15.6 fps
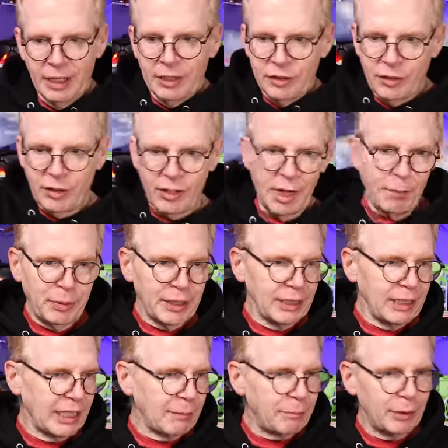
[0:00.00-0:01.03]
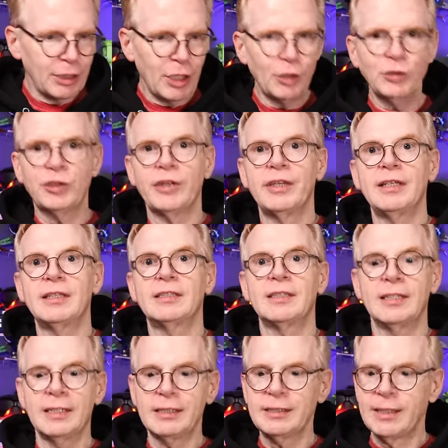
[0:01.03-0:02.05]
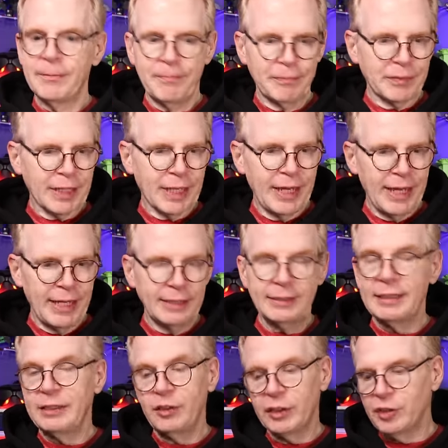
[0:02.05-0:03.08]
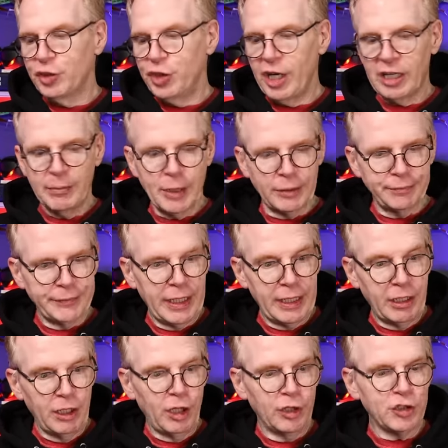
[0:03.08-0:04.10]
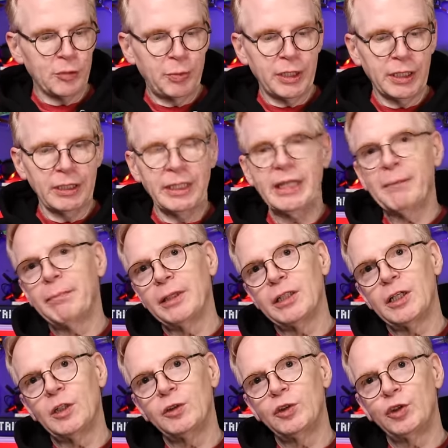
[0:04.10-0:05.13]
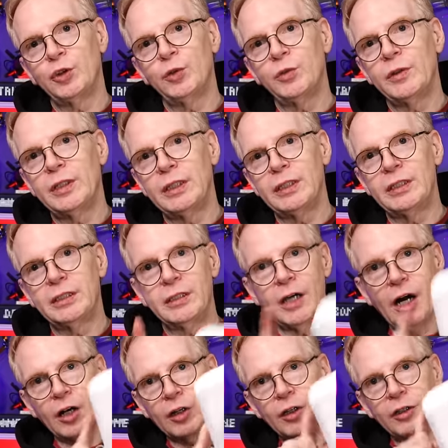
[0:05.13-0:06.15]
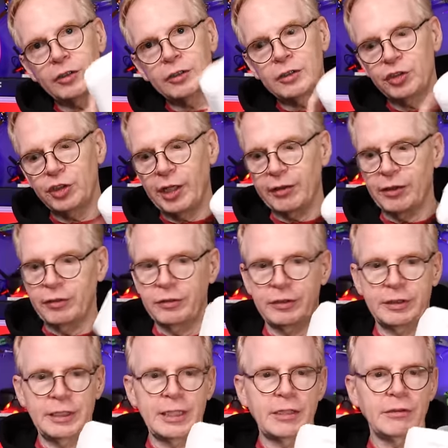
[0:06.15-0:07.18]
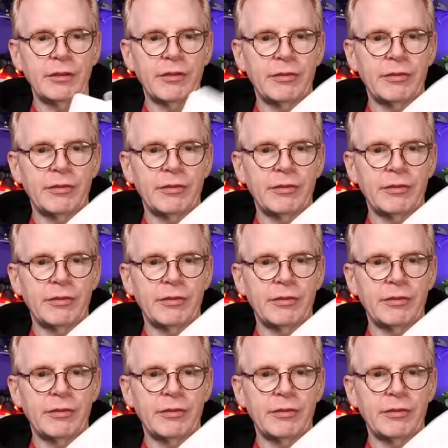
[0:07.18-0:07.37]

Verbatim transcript: So I'll put a link below to these things and uh, you can check them out. And I'll also put a link below to the goggles, check those out,